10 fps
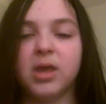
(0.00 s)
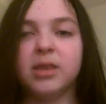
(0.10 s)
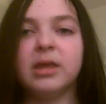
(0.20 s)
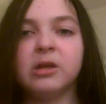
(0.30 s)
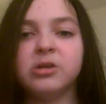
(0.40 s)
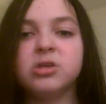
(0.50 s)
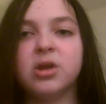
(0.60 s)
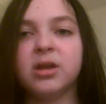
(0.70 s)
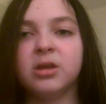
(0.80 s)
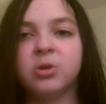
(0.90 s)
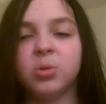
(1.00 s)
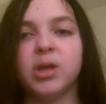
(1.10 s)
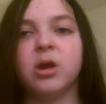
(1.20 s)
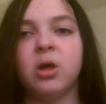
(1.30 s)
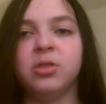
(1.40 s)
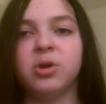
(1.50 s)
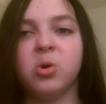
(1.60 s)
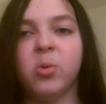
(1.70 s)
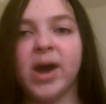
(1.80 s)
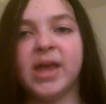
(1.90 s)
Now you're just trying to do like all the
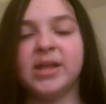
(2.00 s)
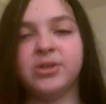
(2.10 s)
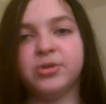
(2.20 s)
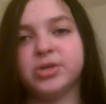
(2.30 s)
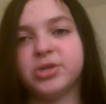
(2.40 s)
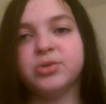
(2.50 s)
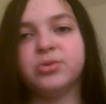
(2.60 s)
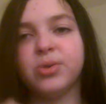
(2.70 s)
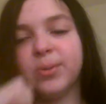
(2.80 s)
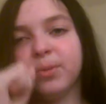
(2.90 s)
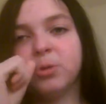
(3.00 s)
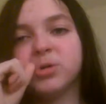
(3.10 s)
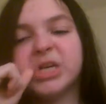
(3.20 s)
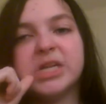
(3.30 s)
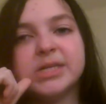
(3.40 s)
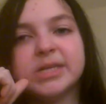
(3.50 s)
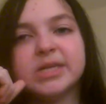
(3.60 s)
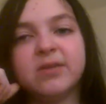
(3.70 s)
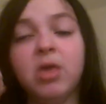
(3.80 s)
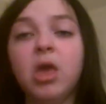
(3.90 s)
kawaii desu emotions and
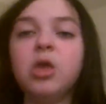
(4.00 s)
stuff.